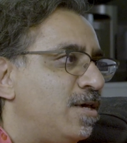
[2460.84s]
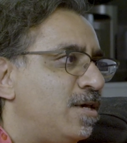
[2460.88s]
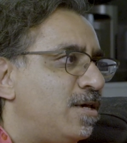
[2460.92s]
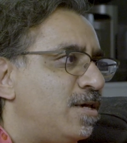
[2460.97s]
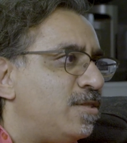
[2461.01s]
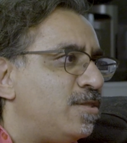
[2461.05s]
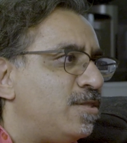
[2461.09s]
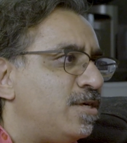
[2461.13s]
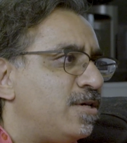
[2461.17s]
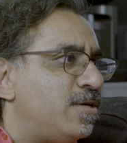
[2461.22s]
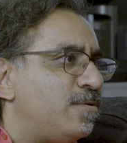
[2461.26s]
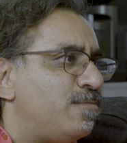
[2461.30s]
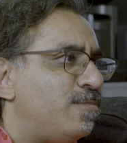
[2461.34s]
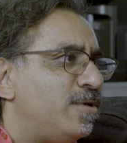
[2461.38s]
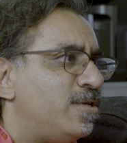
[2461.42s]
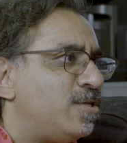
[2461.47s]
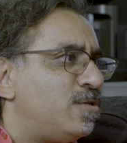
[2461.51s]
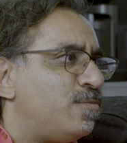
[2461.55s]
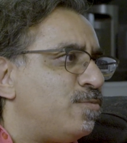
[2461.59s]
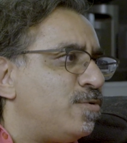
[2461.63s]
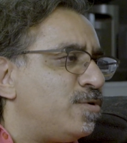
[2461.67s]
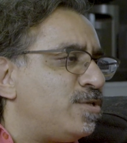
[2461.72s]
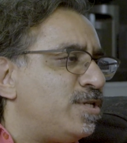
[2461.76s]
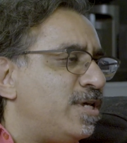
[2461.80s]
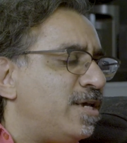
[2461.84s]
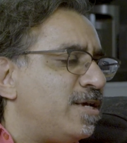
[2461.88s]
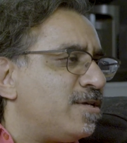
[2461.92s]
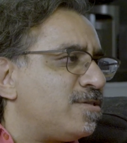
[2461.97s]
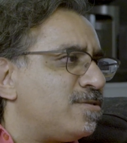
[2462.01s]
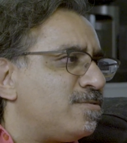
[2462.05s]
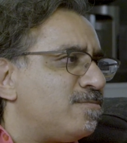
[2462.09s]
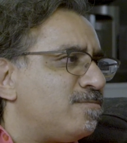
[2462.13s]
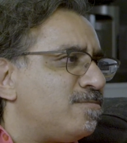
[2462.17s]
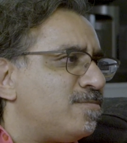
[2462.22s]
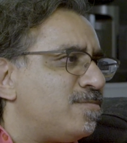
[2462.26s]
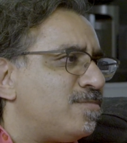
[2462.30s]
and they're meant to
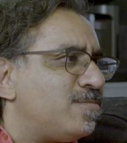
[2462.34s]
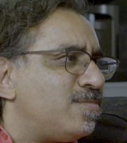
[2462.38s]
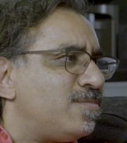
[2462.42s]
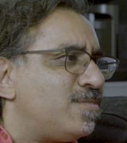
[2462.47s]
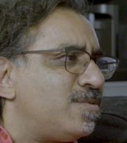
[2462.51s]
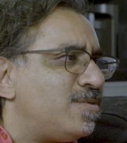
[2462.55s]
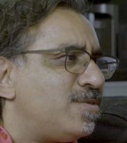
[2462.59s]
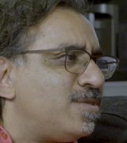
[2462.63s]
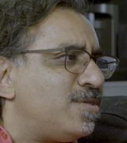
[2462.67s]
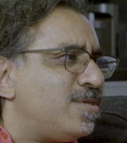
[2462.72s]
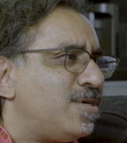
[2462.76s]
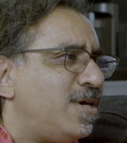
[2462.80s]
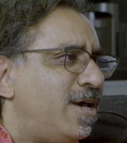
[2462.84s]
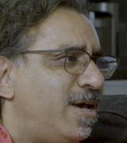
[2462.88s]
protect the